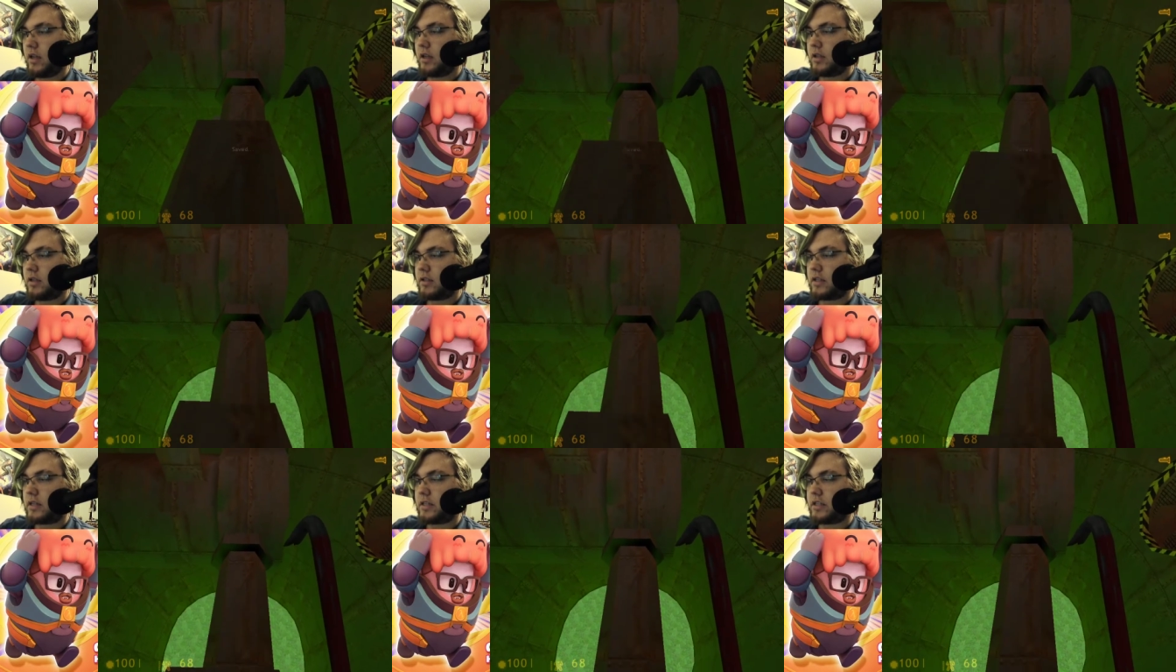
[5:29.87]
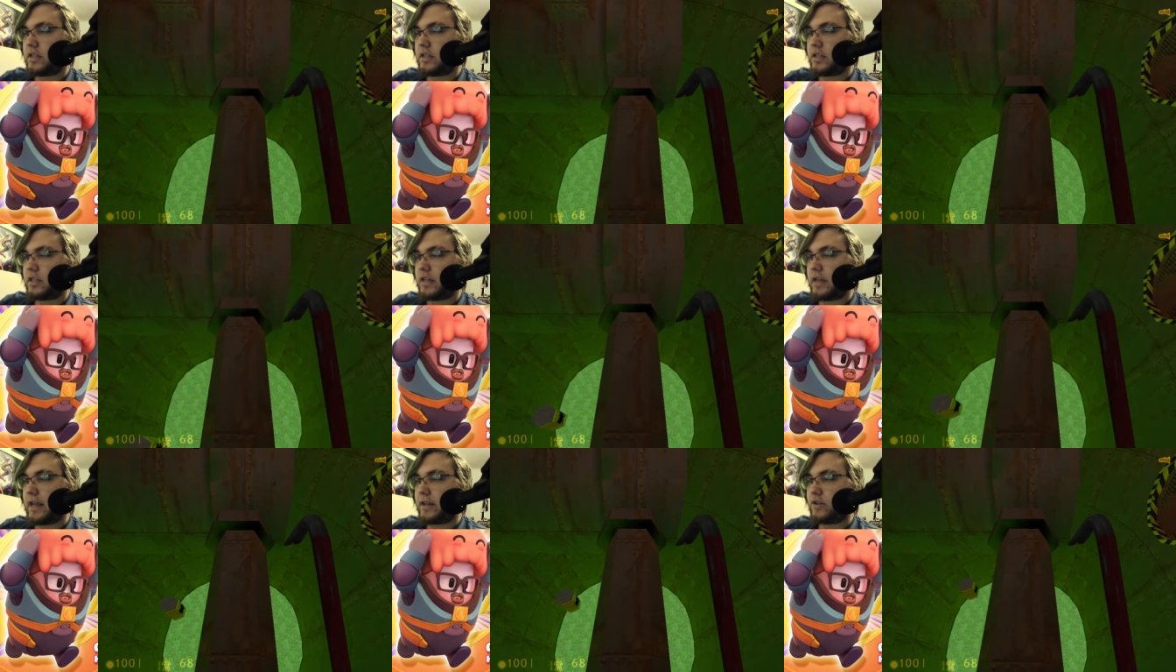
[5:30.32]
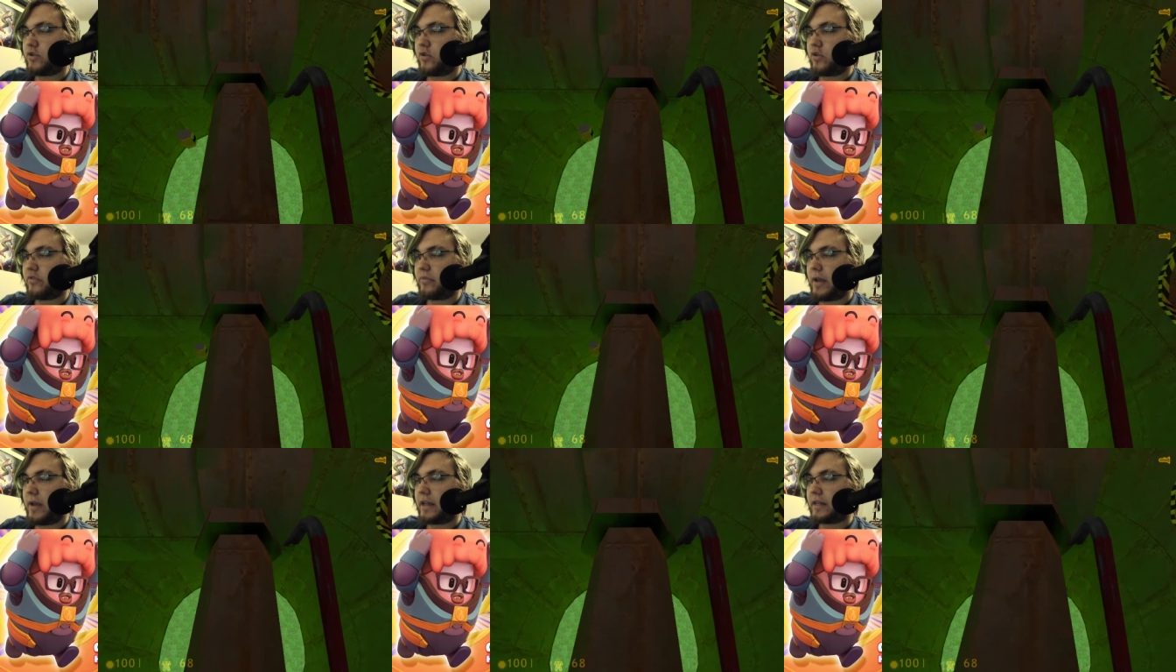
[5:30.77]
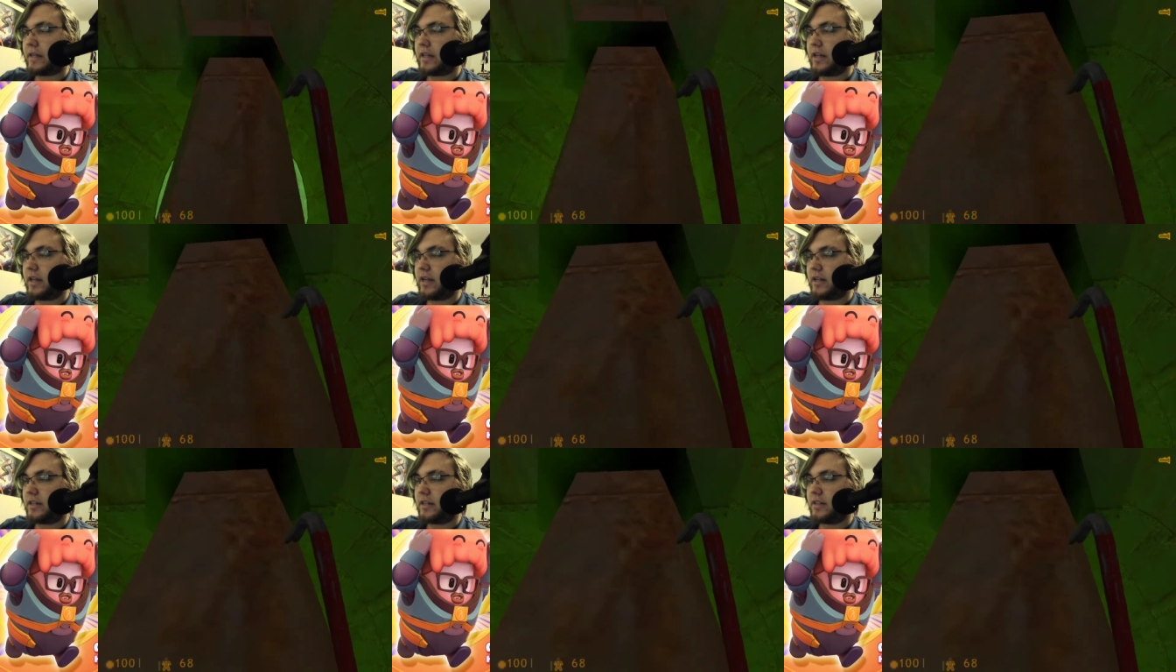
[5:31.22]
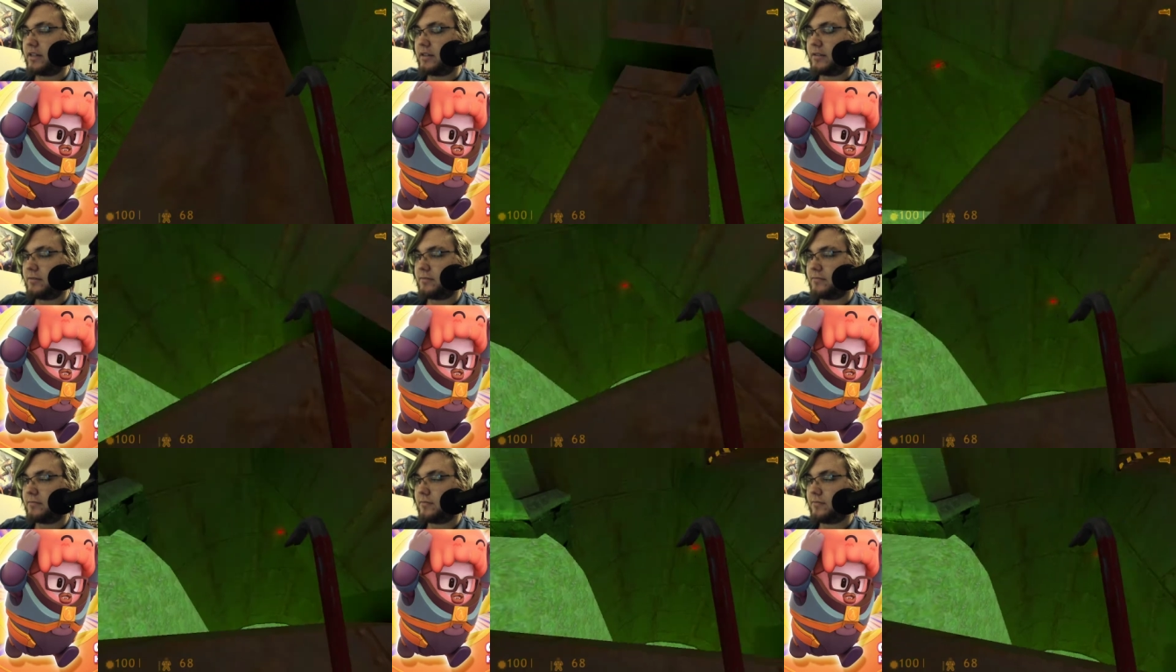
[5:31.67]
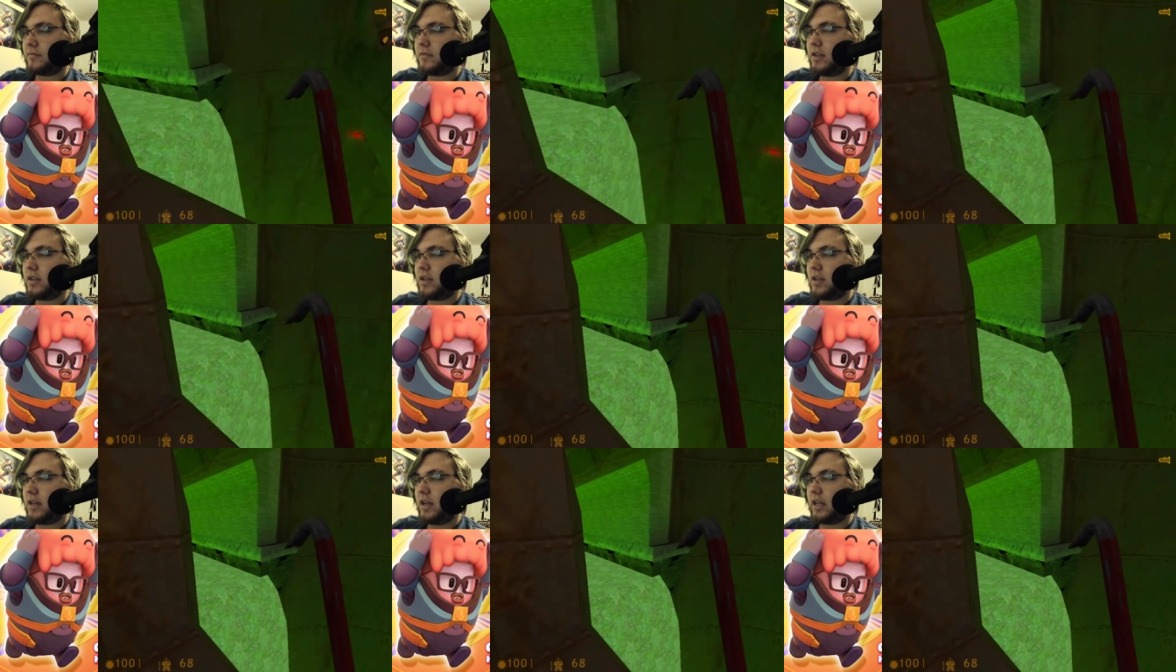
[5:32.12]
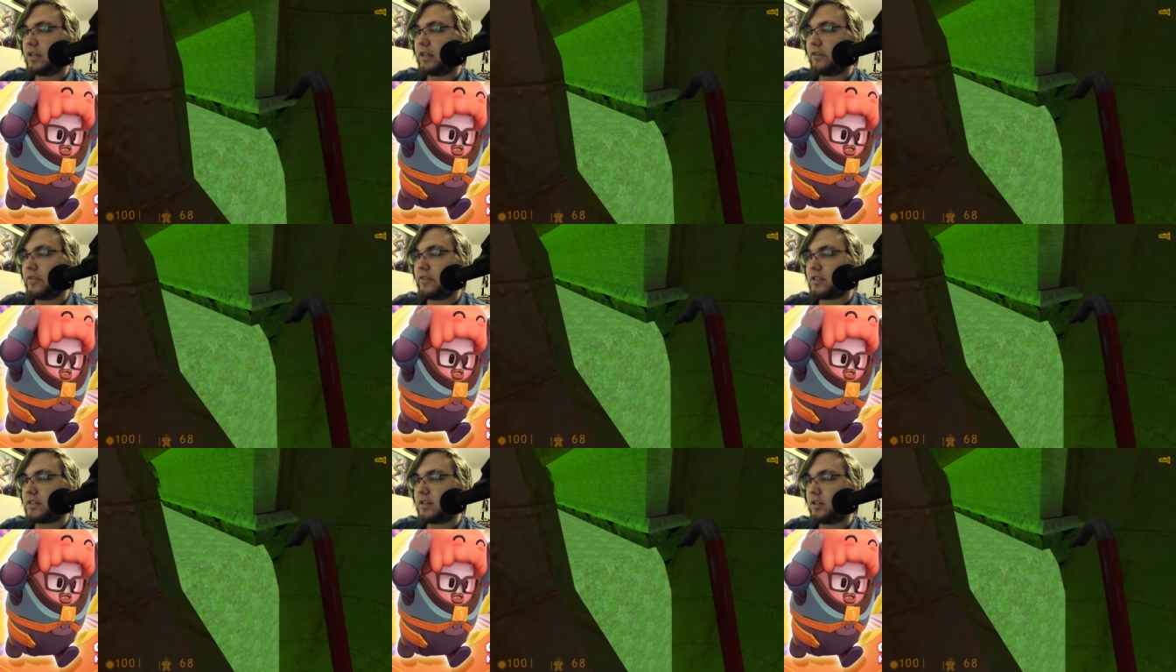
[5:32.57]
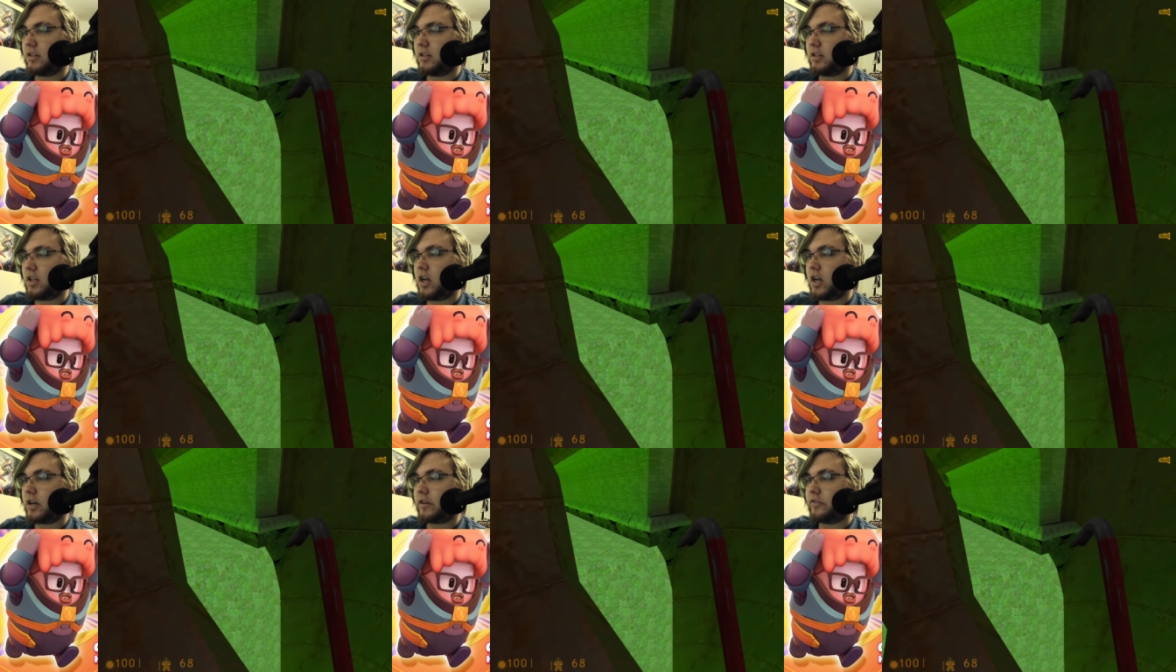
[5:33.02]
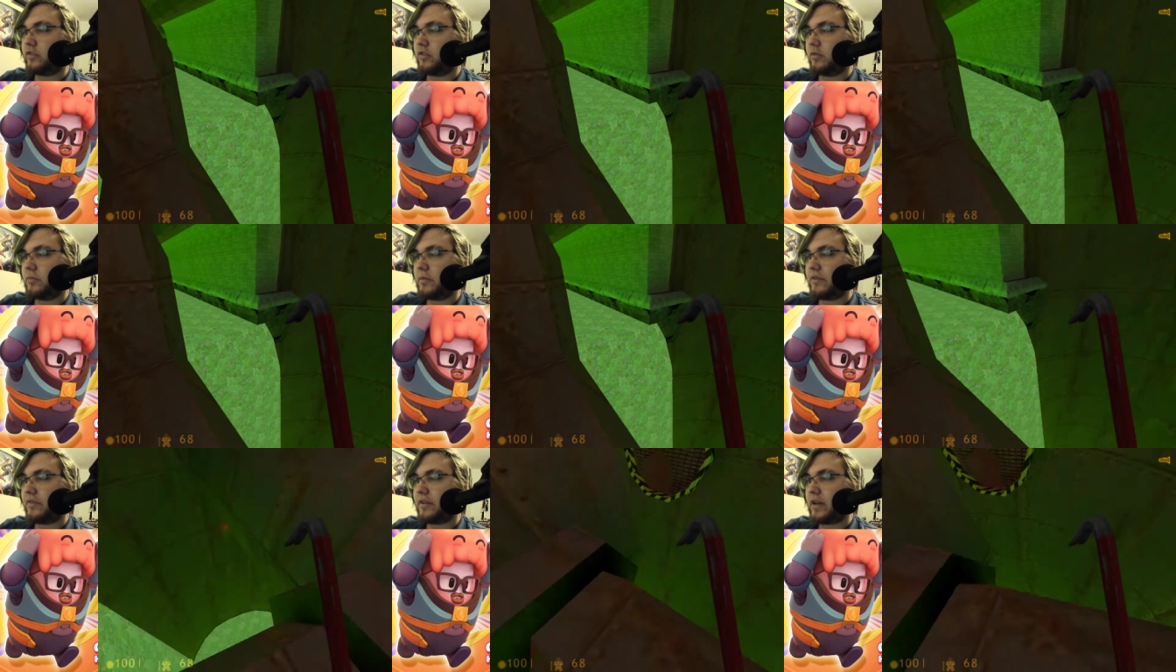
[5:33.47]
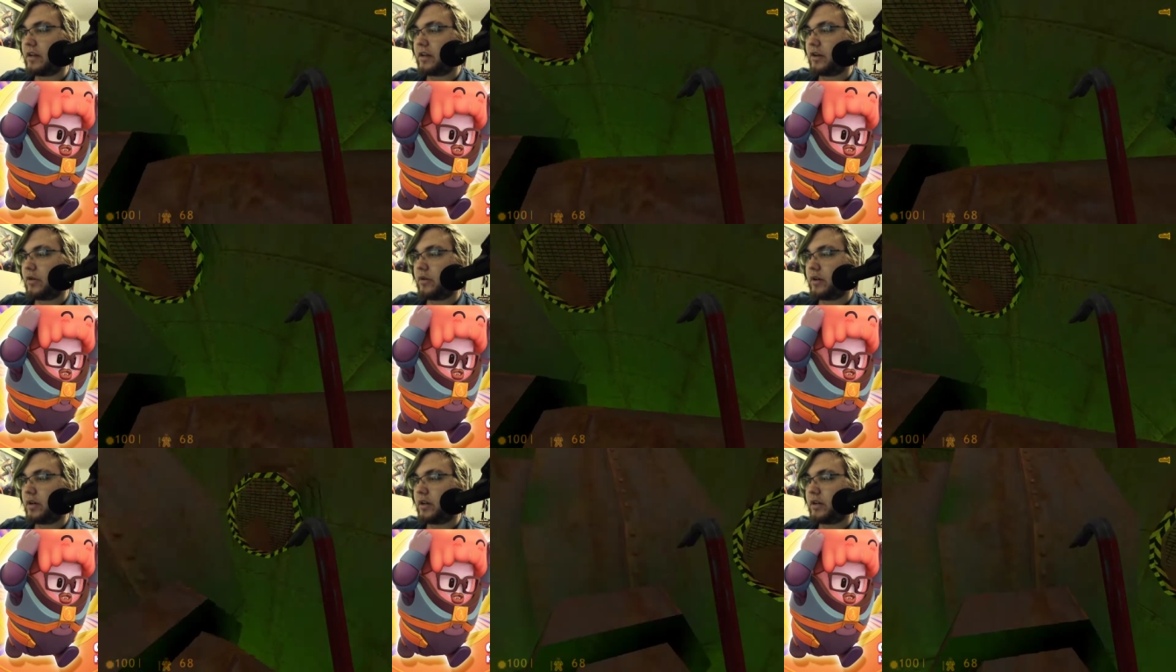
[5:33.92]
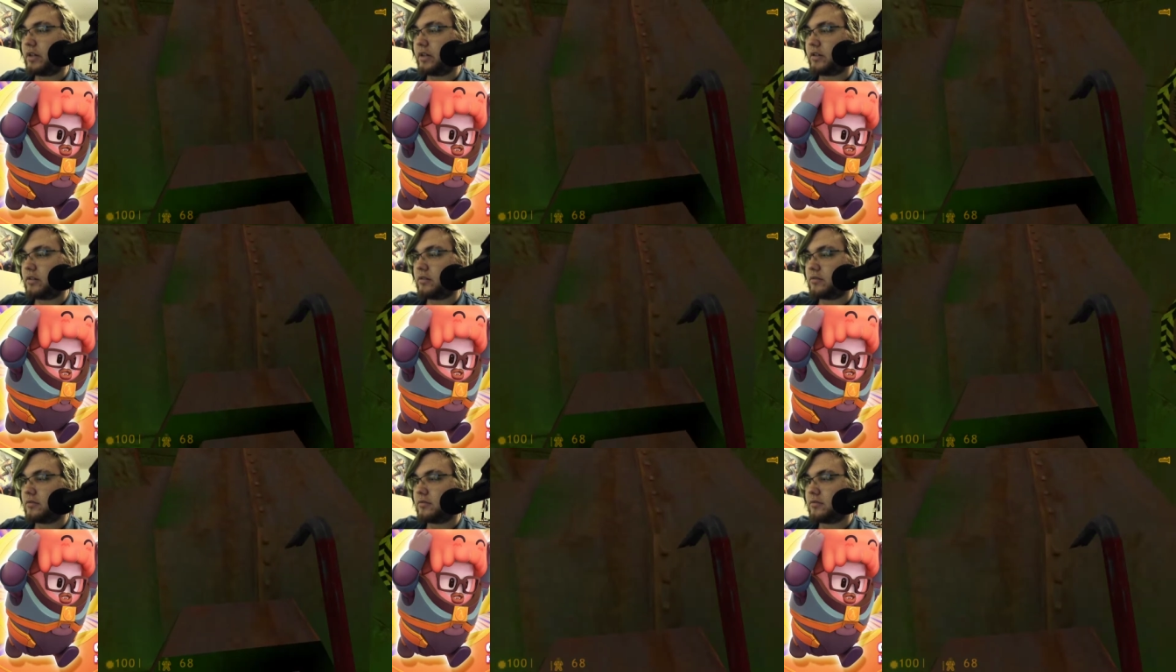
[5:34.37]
Such is the nature of mankind. I love this little log flume they've got going on here.